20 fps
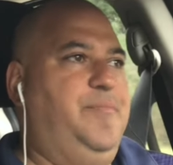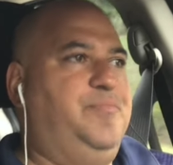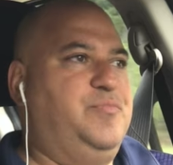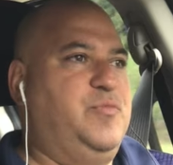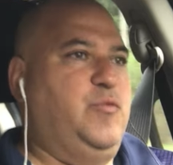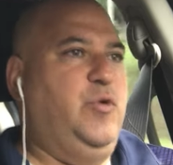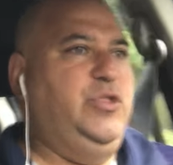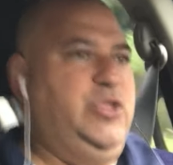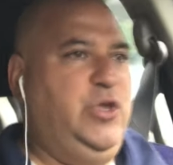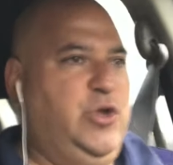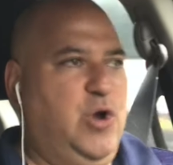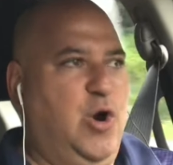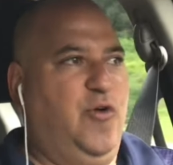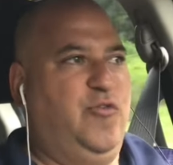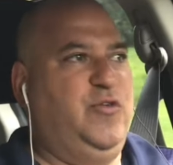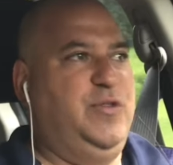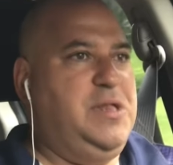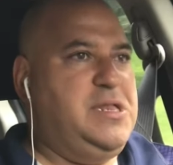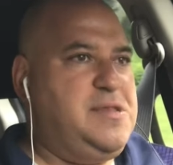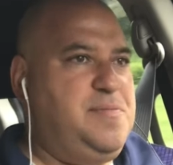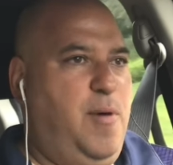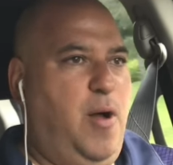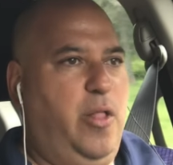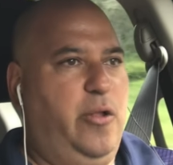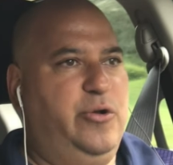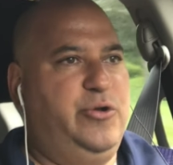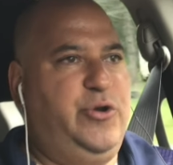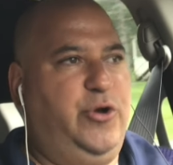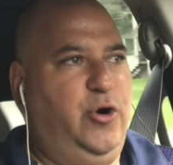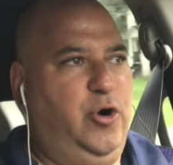when you go for these
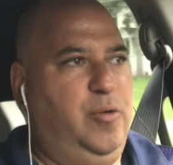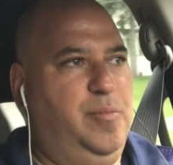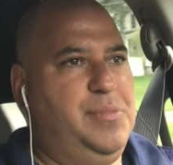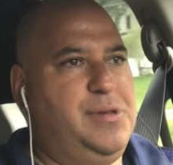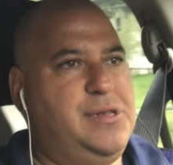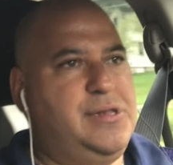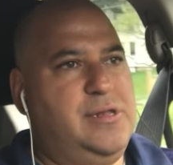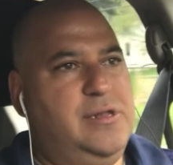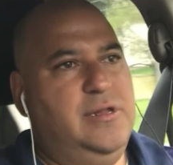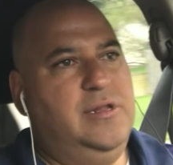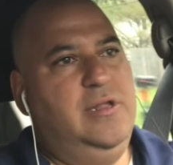smaller terms.